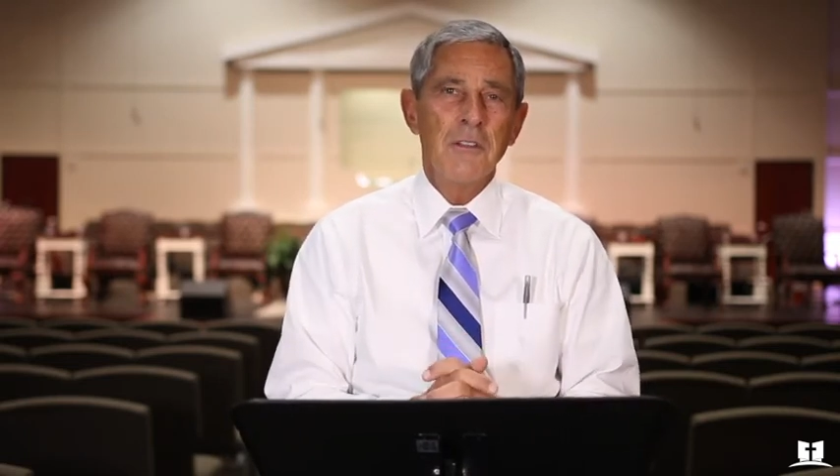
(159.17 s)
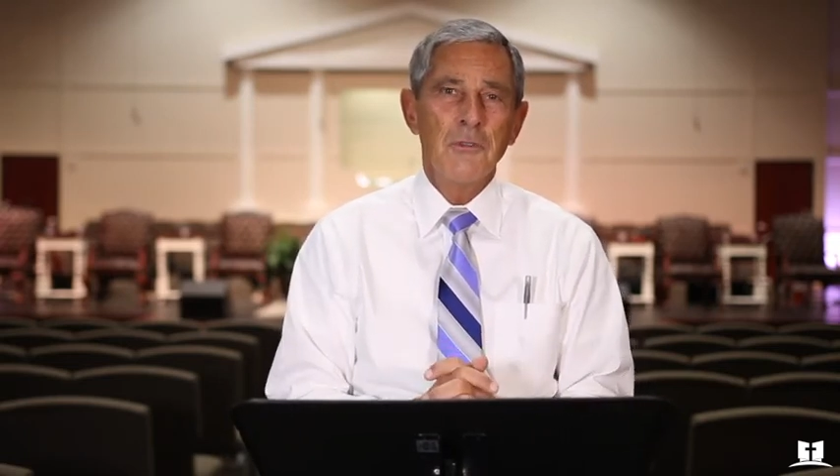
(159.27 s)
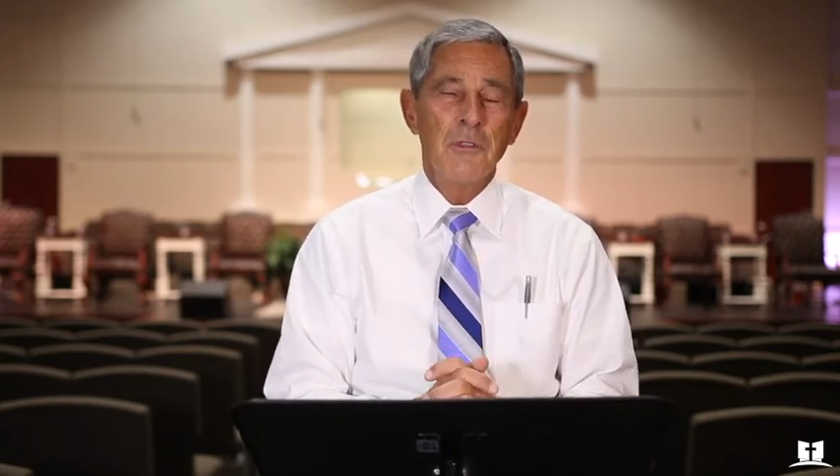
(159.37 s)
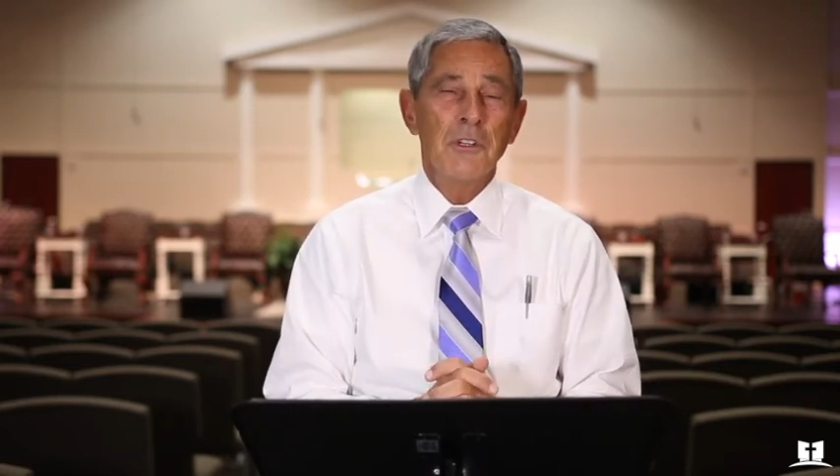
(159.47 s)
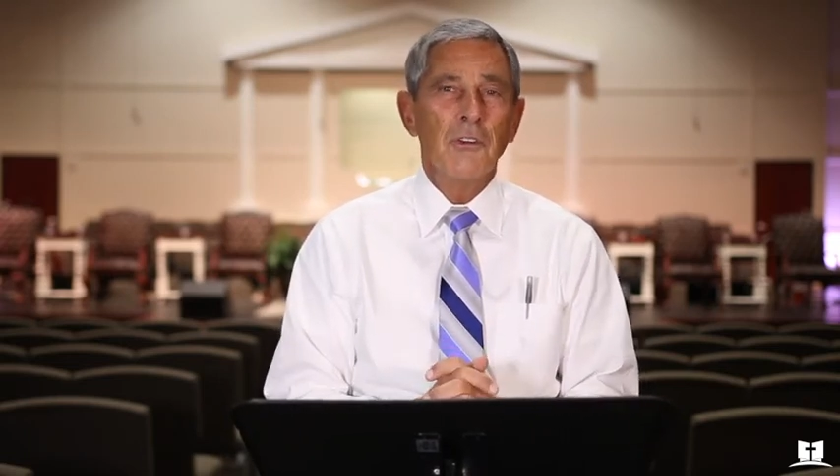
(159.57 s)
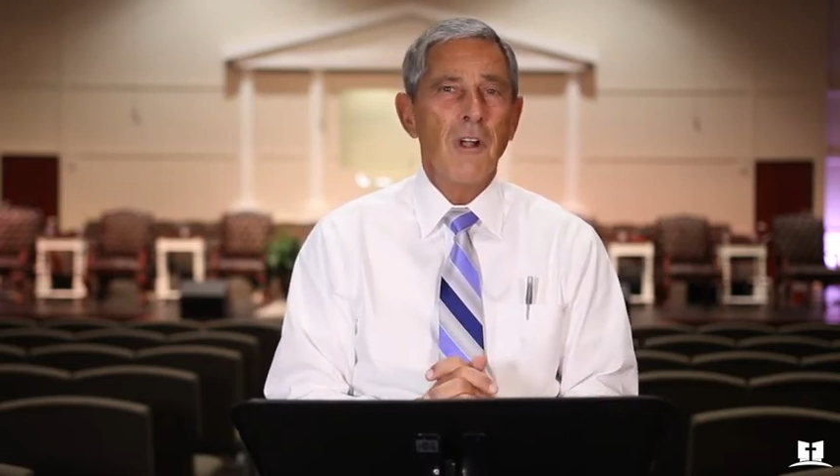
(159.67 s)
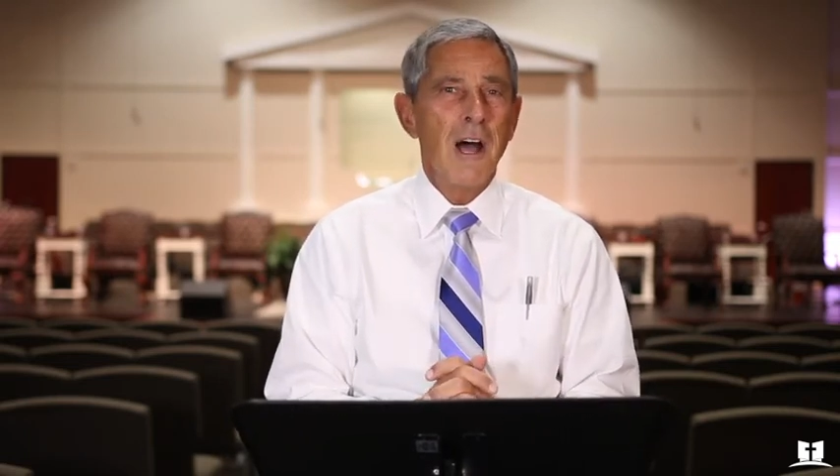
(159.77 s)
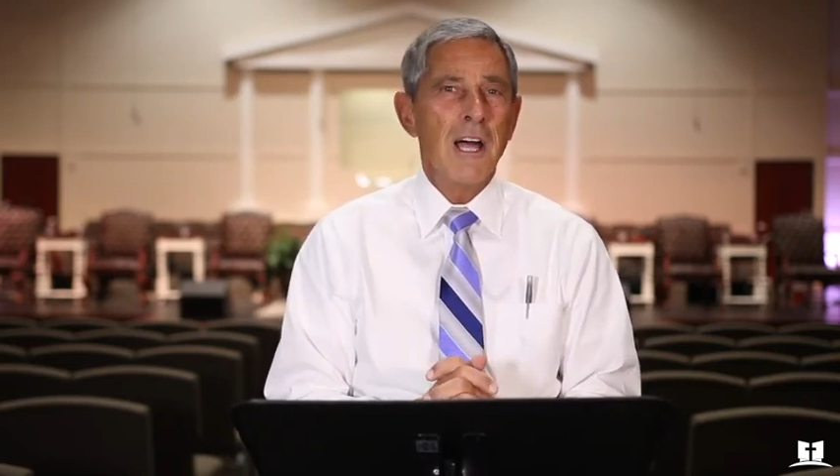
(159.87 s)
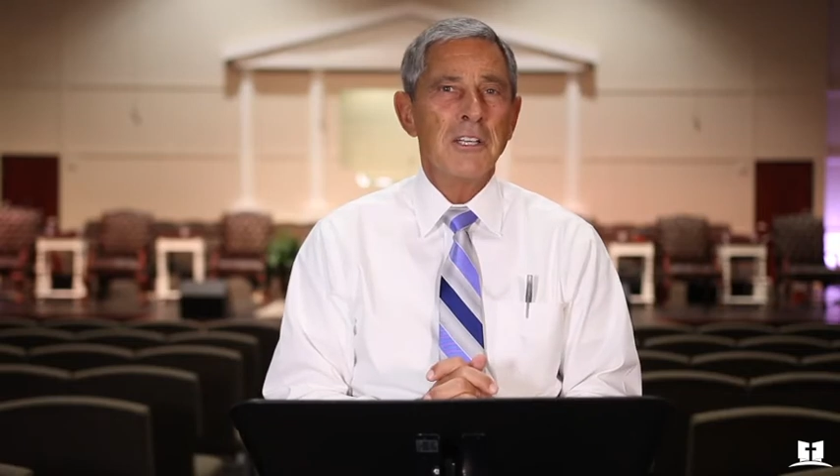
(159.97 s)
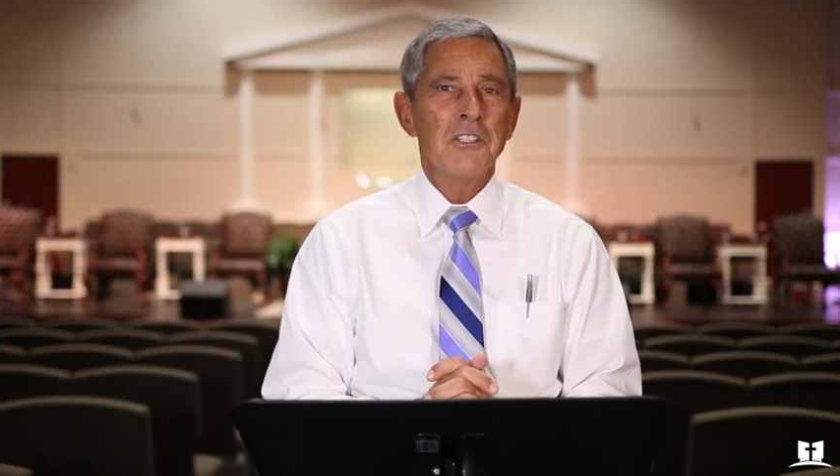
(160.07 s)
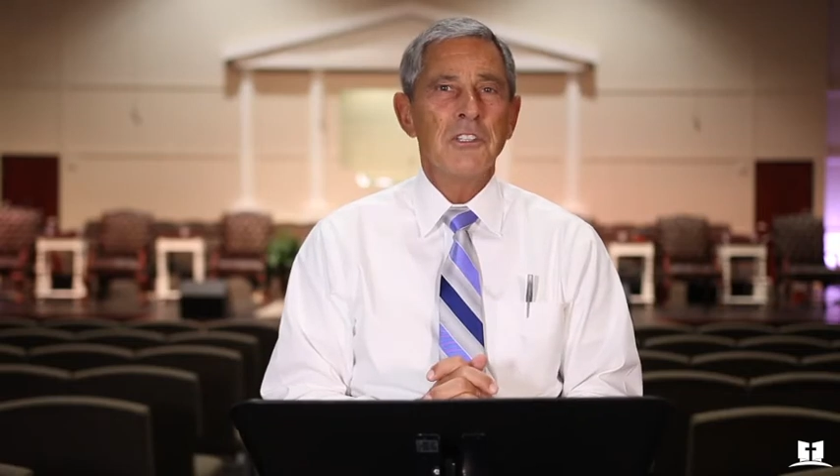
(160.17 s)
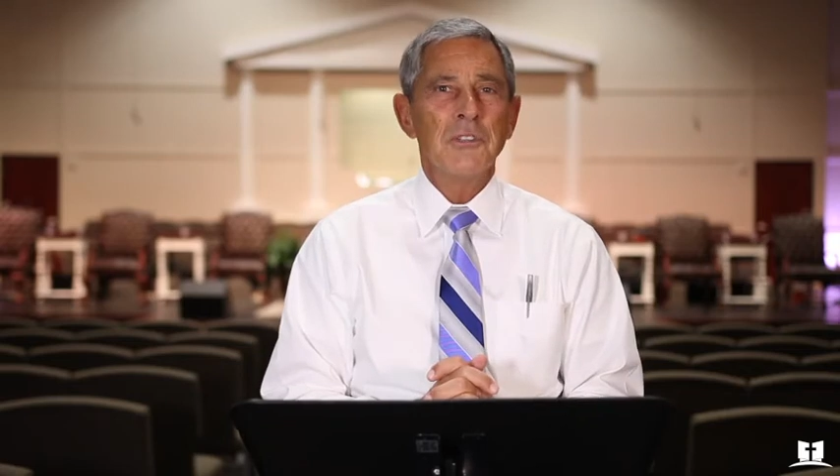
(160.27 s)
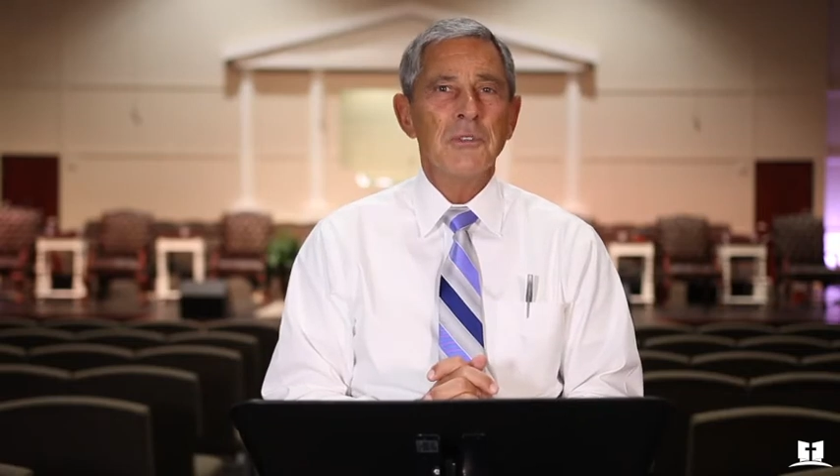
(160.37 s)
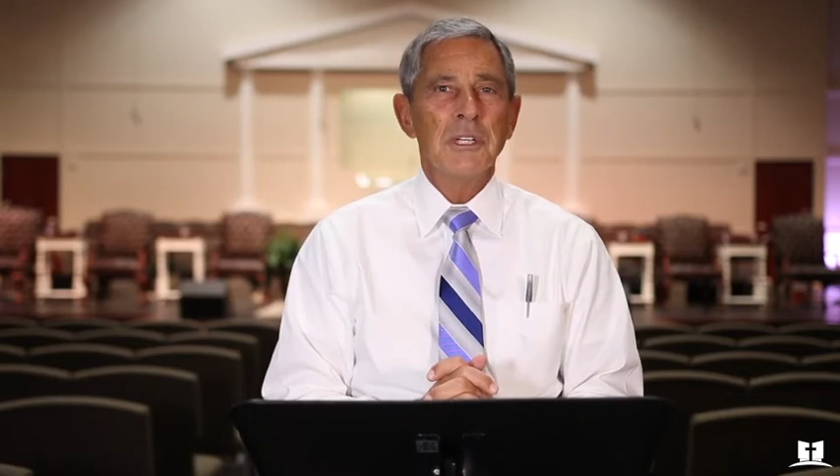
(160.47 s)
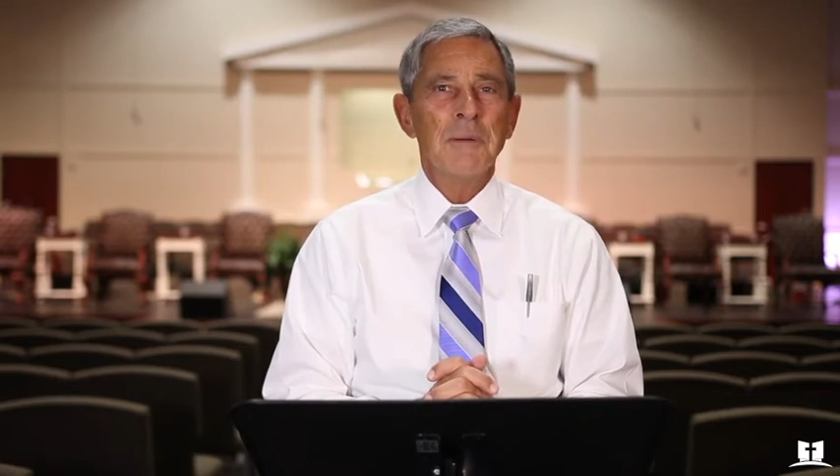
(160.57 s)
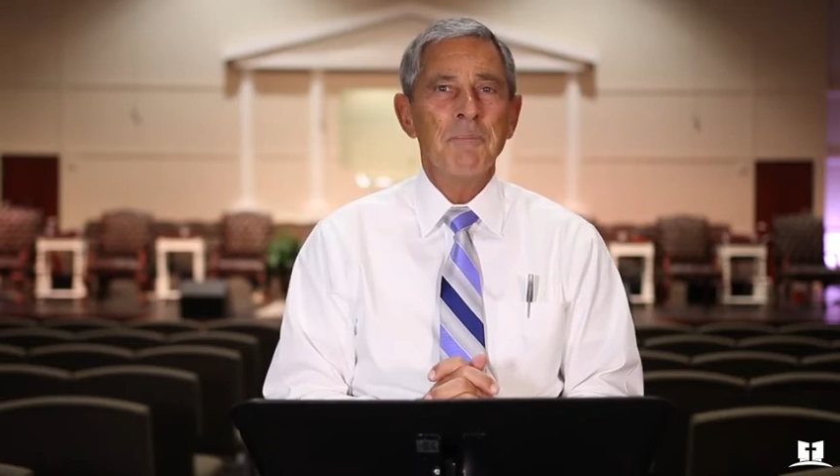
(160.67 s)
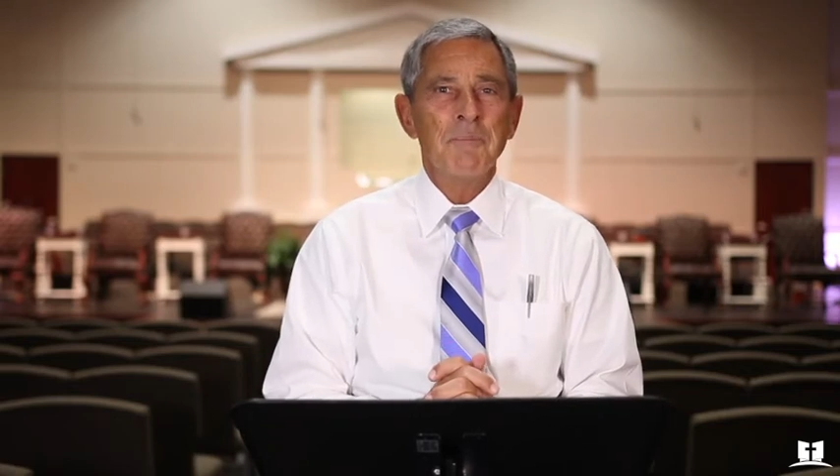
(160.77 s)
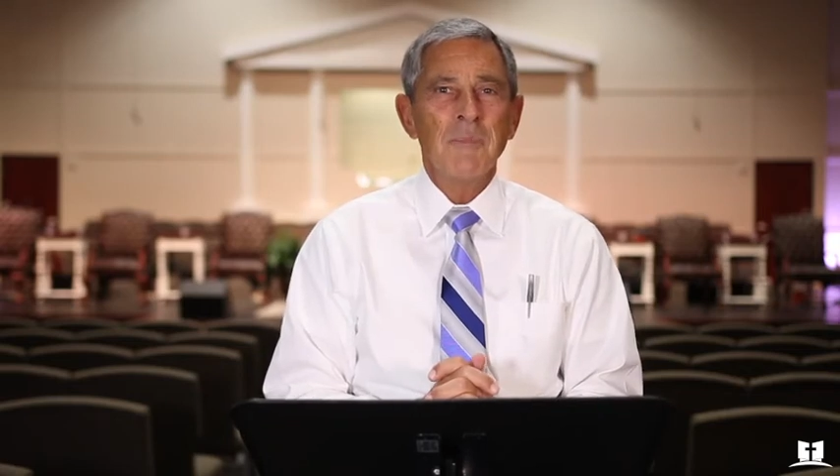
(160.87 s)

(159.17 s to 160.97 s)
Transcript: through the garage to